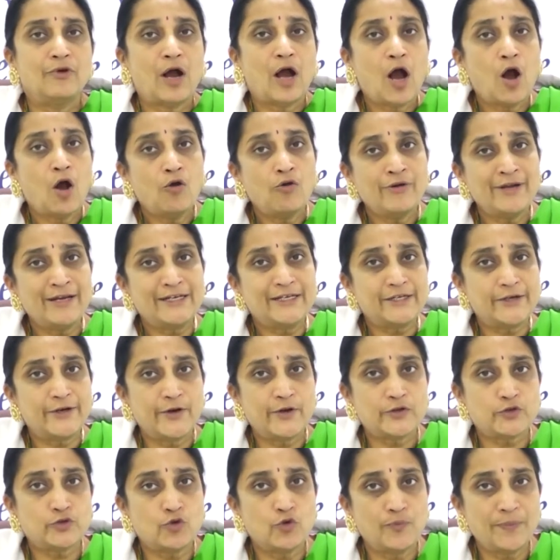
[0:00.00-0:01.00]
How
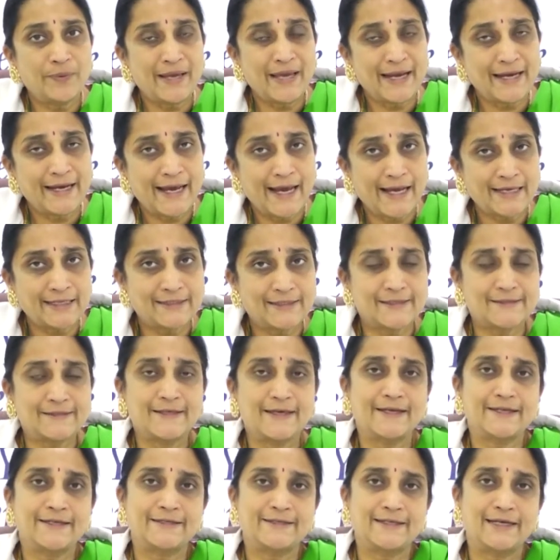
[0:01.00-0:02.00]
hysteroscopy enhances
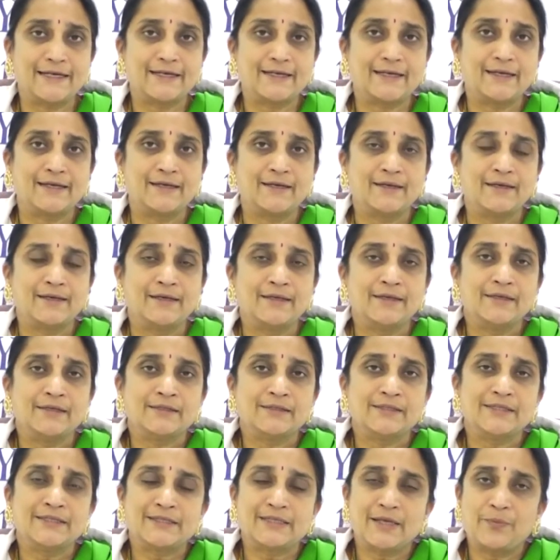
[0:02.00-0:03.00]
the result?
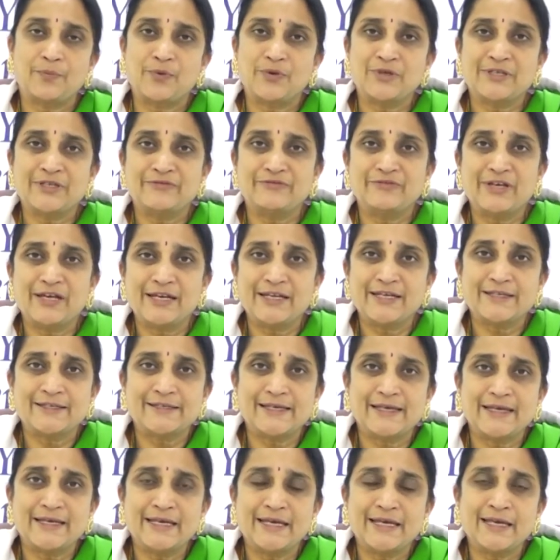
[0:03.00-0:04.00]
See, suppose if there is
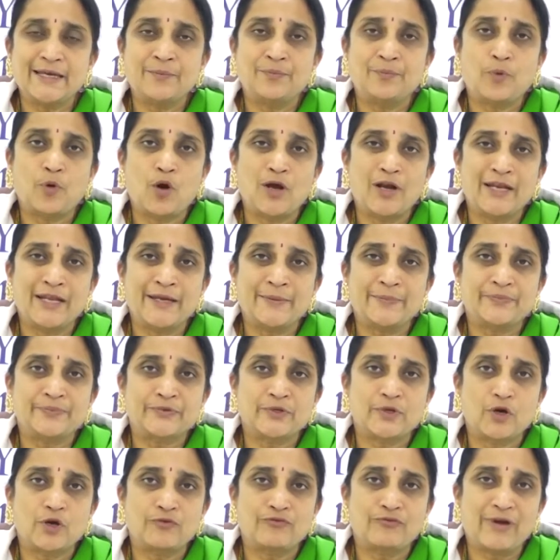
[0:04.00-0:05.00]
any polyps
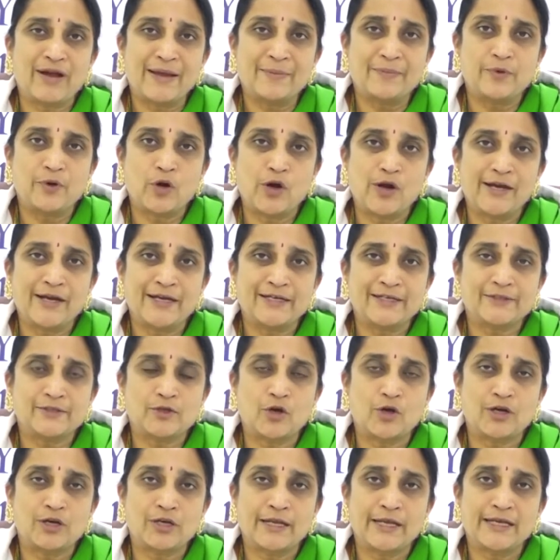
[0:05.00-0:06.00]
or fibroids
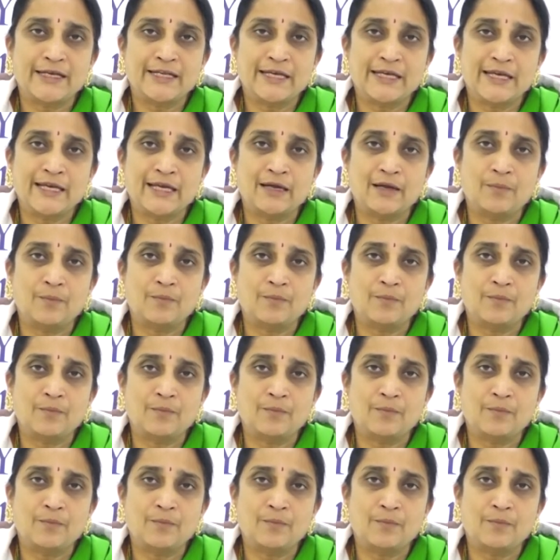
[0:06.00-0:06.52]
or any